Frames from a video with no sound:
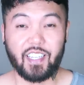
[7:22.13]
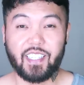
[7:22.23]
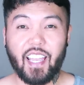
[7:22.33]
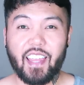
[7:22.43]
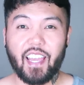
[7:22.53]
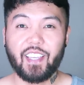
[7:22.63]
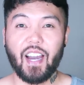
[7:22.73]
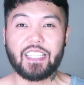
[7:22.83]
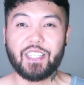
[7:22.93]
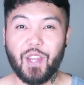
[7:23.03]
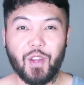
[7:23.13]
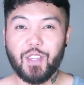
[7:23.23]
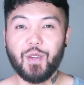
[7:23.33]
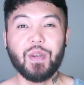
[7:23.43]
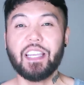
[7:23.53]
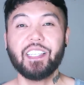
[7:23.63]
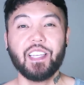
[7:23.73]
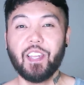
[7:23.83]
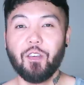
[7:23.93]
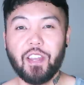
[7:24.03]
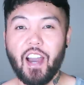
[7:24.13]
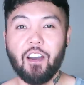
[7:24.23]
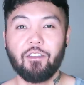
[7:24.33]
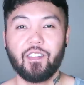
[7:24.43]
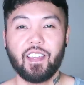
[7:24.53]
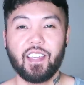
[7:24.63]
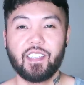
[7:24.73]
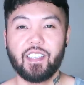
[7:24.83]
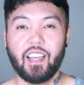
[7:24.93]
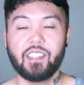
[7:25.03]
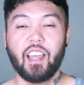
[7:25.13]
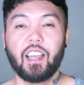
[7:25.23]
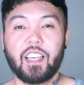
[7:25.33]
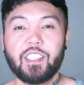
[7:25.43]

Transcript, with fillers: to say that God's near you isn't near enough, he says,